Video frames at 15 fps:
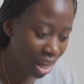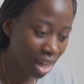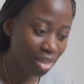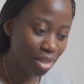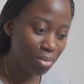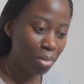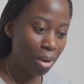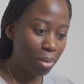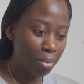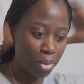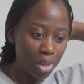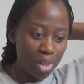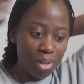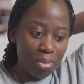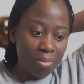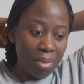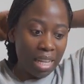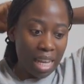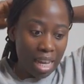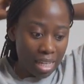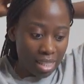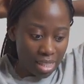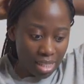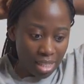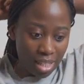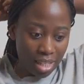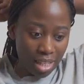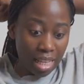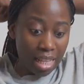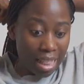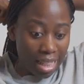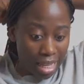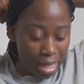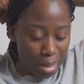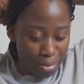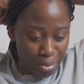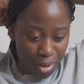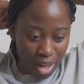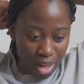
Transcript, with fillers: guys remember my last clip,